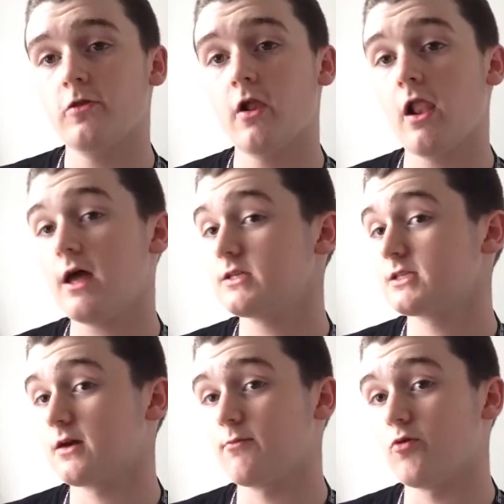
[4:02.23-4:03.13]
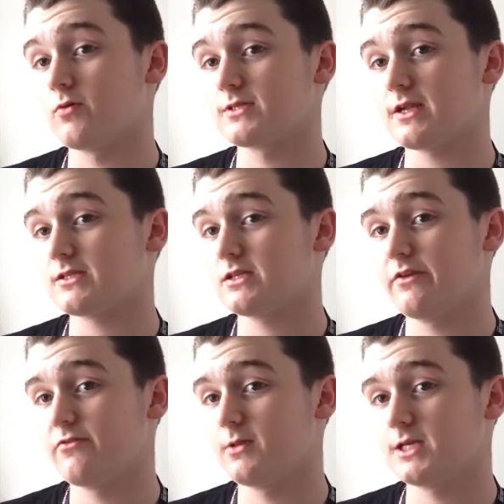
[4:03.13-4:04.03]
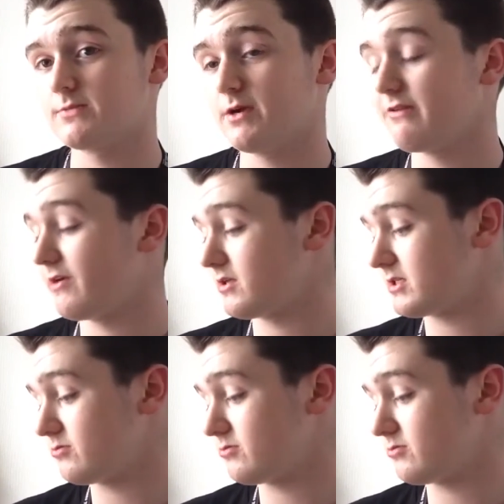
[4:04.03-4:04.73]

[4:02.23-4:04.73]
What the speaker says: Now the last thing I bought wasn't actually from the experience.